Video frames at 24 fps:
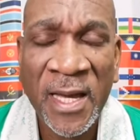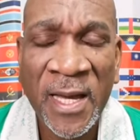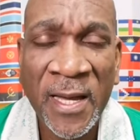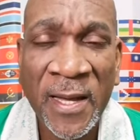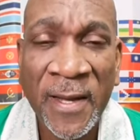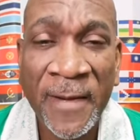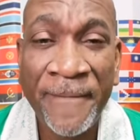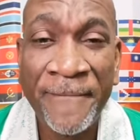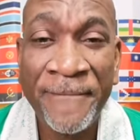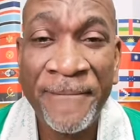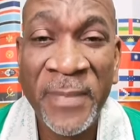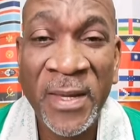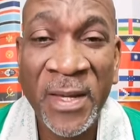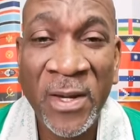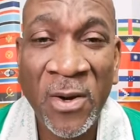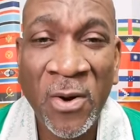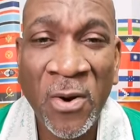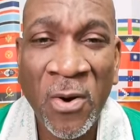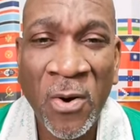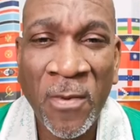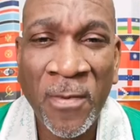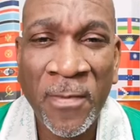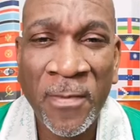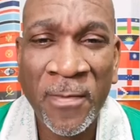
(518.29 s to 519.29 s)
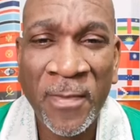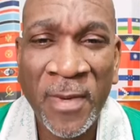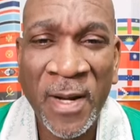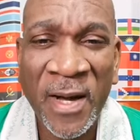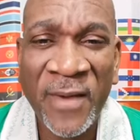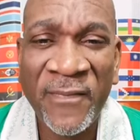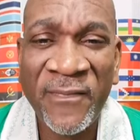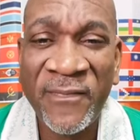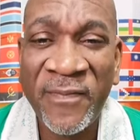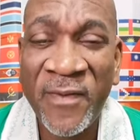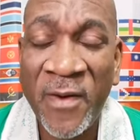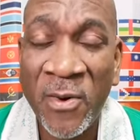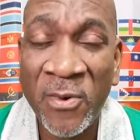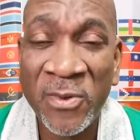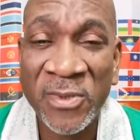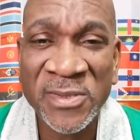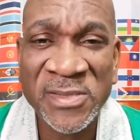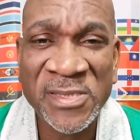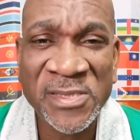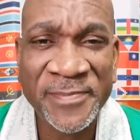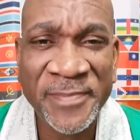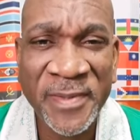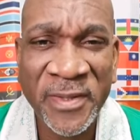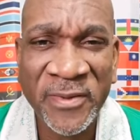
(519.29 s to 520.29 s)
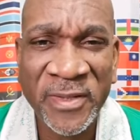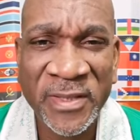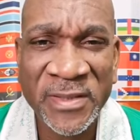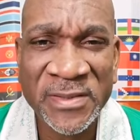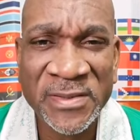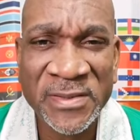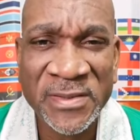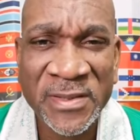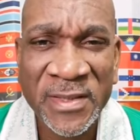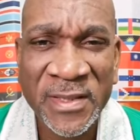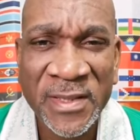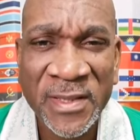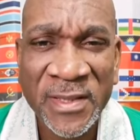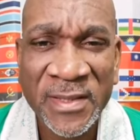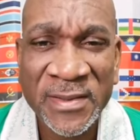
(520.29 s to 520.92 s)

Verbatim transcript: uh, become a foul spirit